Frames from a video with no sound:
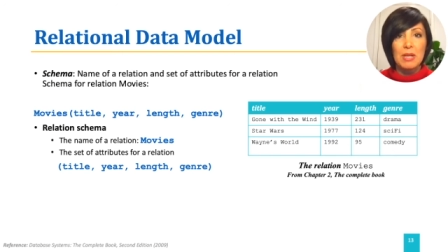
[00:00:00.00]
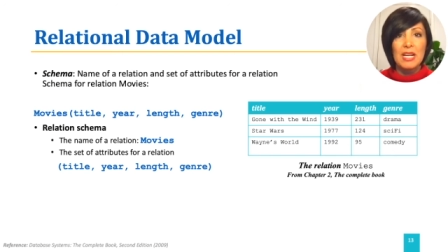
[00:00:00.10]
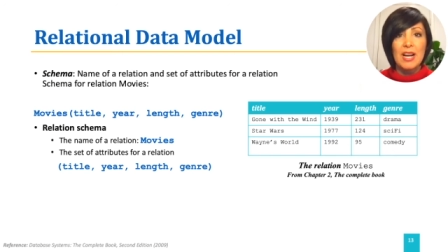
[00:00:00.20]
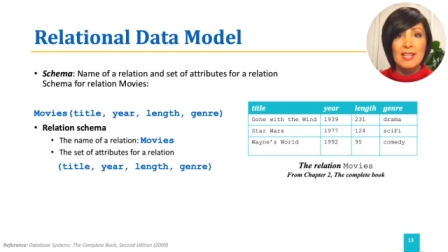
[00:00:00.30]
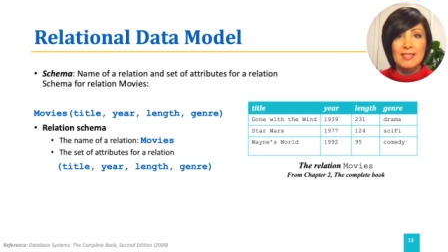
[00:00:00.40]

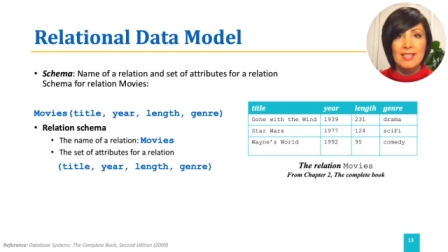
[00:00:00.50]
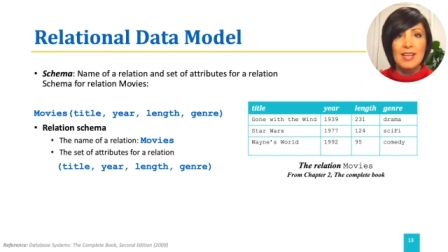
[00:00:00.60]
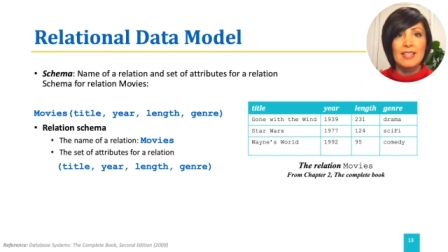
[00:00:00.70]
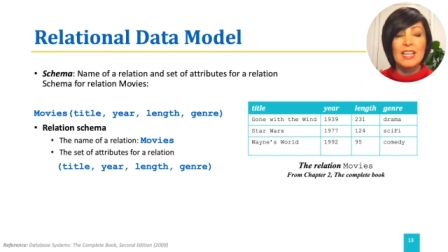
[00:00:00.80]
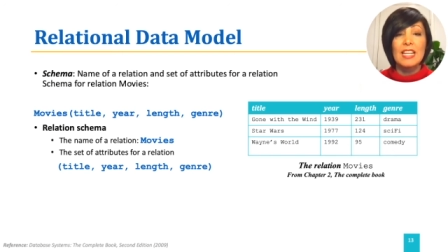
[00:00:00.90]
be
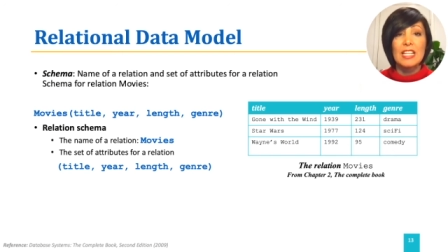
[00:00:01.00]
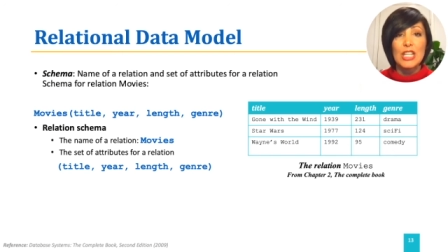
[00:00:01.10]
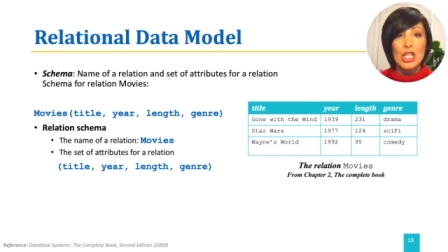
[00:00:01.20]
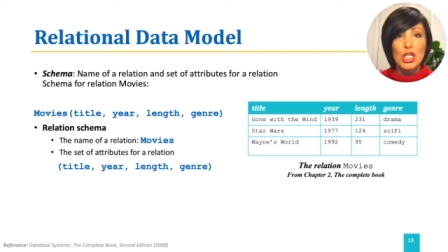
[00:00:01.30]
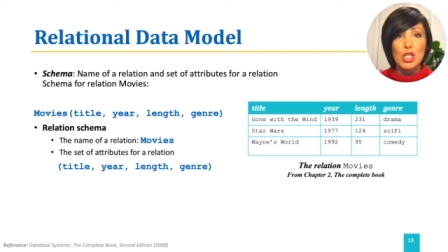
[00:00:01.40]
contained in
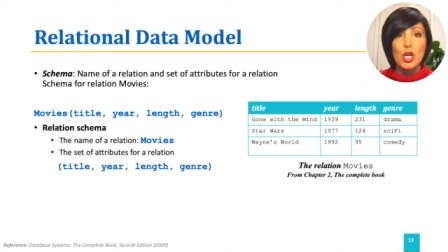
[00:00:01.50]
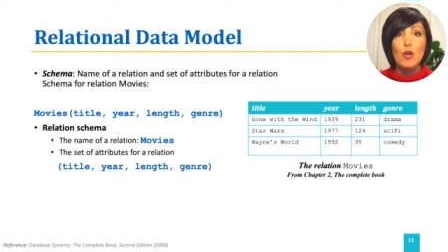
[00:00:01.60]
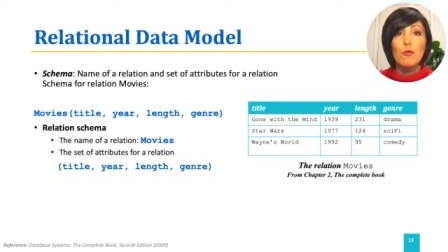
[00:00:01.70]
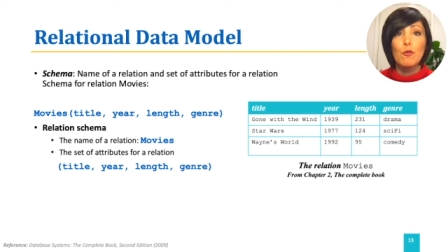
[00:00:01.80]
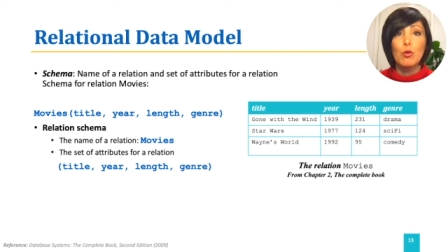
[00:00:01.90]
each
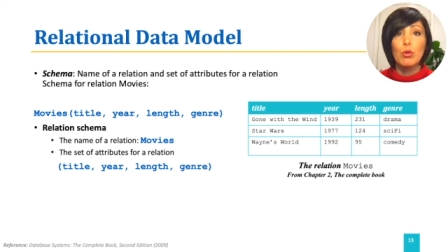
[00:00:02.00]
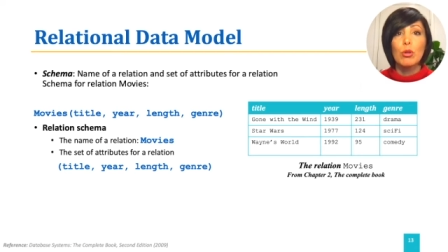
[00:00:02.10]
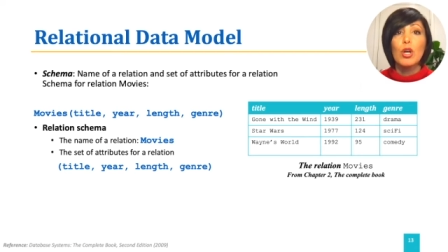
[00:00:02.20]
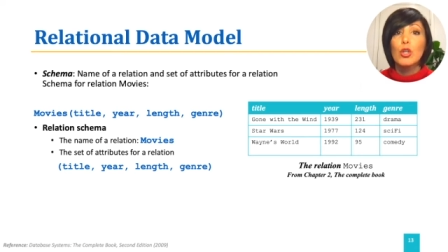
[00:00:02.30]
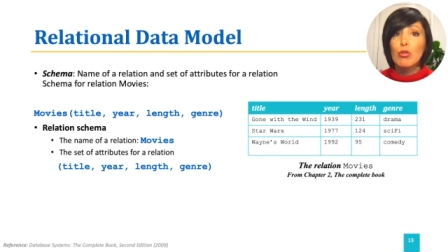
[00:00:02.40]

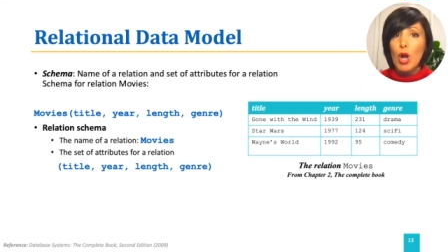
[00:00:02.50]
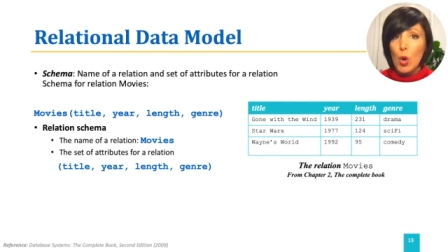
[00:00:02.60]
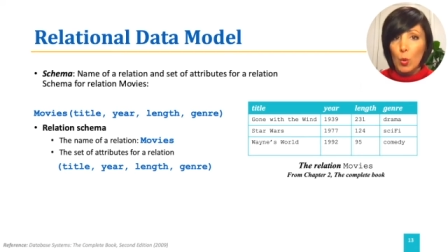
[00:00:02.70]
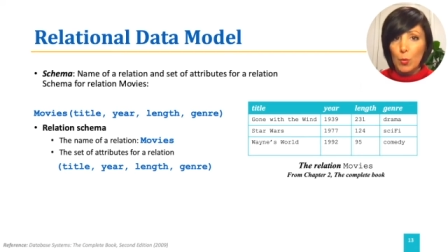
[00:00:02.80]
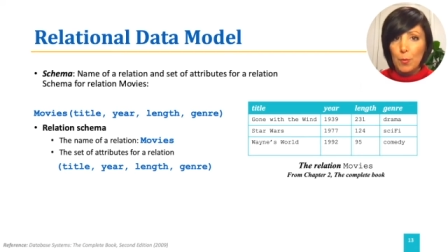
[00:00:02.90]
full row.